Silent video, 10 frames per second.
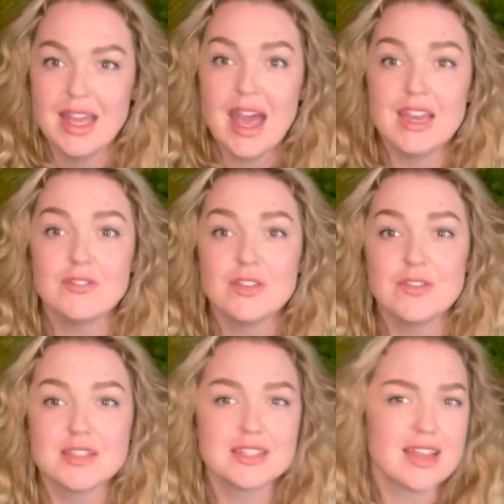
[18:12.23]
And if you
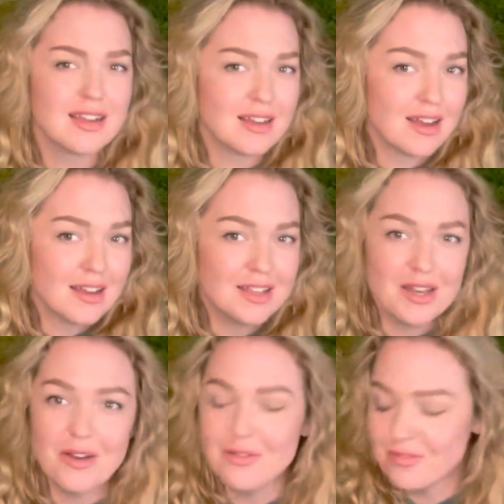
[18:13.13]
feel stuck, you
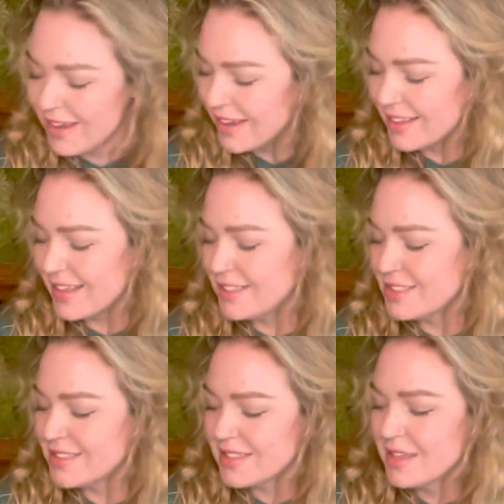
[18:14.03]
know, fuck. Like,
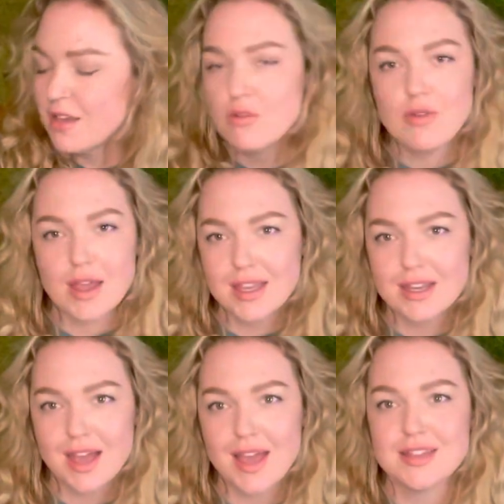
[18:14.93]
just
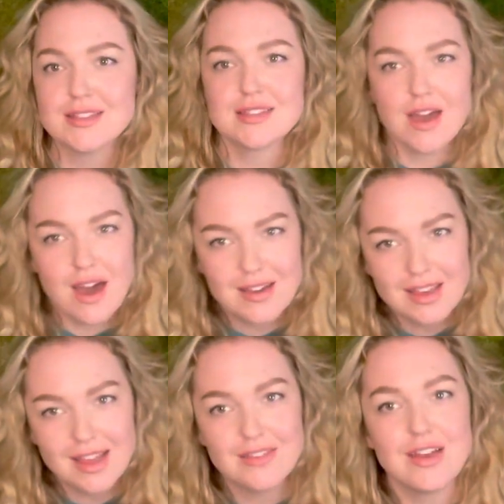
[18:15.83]
recognize, oh,
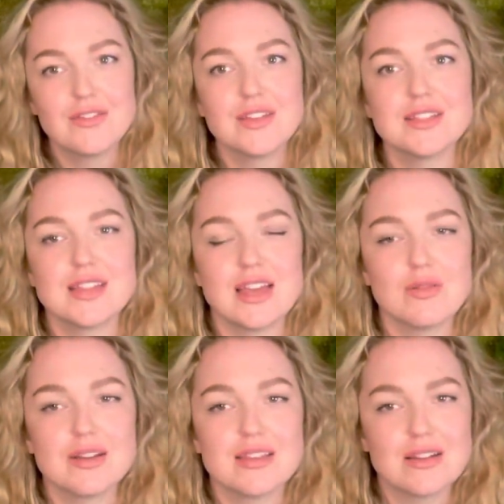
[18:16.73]
okay, I feel stuck.
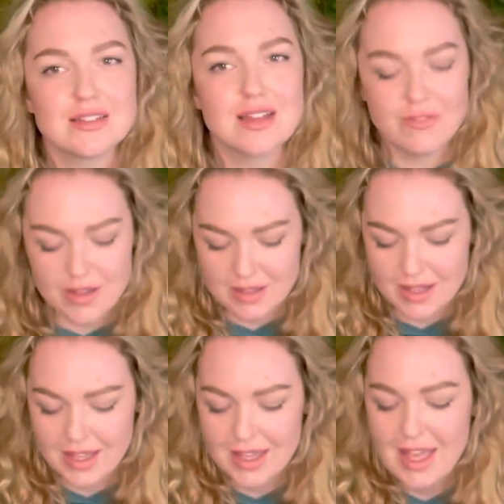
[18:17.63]
There's that feeling.